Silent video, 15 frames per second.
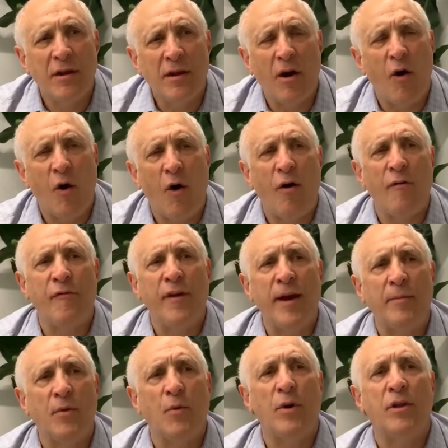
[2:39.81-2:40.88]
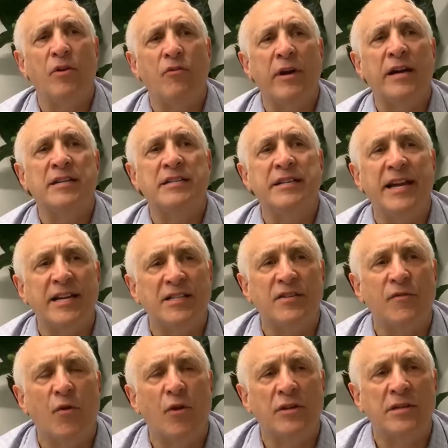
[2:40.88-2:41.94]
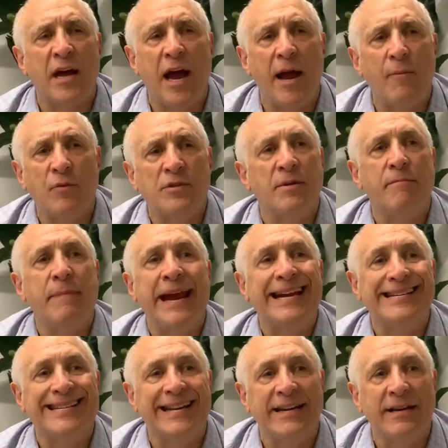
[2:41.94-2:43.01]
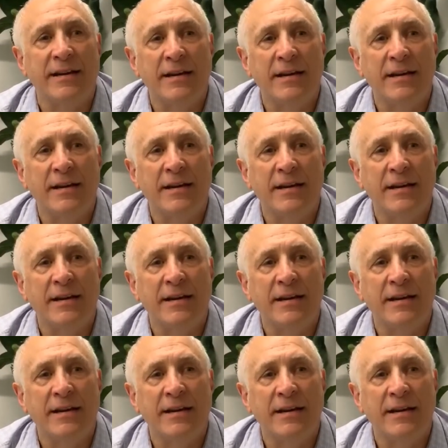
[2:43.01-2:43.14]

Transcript: a Hall of Famer, one of the greatest Knicks of all time, was amazing.